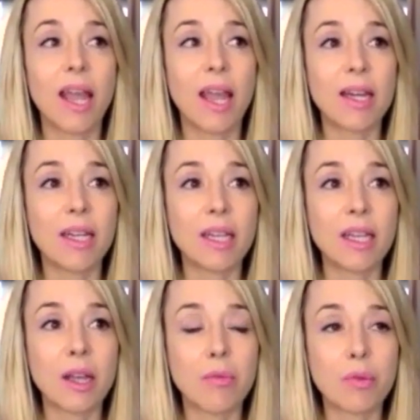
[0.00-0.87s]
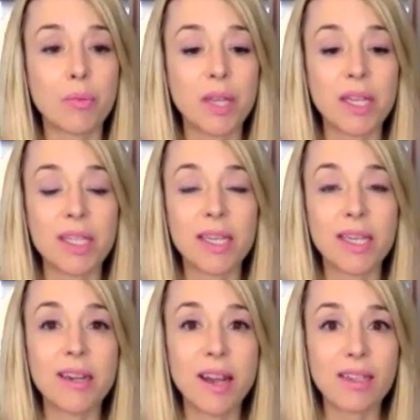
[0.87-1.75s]
and it can come from things like
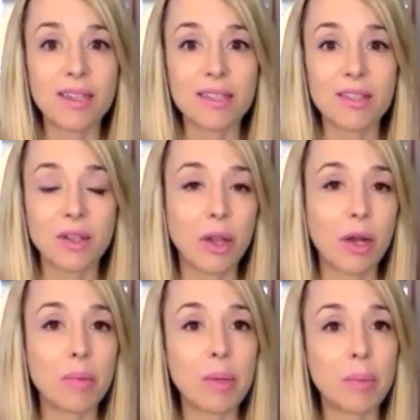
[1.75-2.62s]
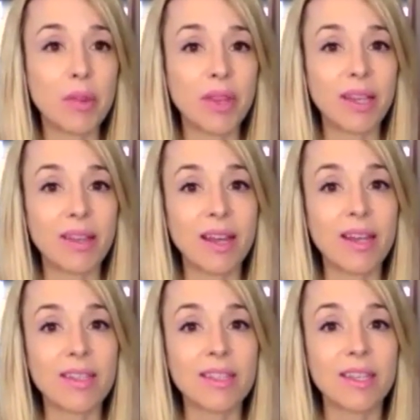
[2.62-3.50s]
nuts. A lot of people think
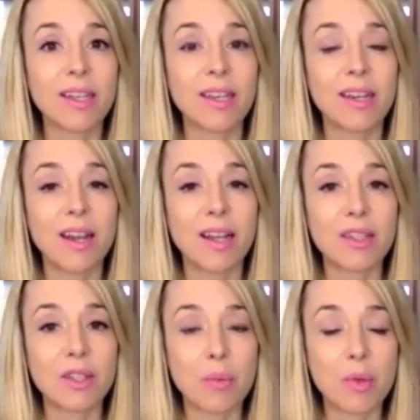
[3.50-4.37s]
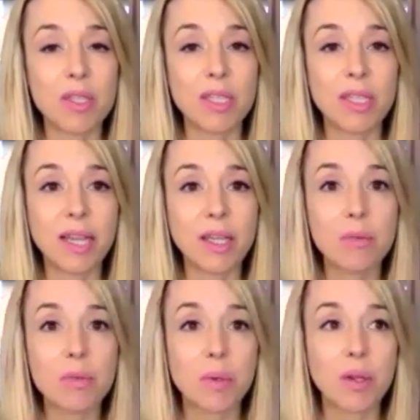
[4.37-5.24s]
that nuts are mostly
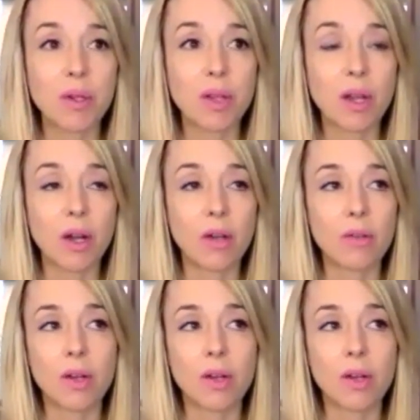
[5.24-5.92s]
legumes, but are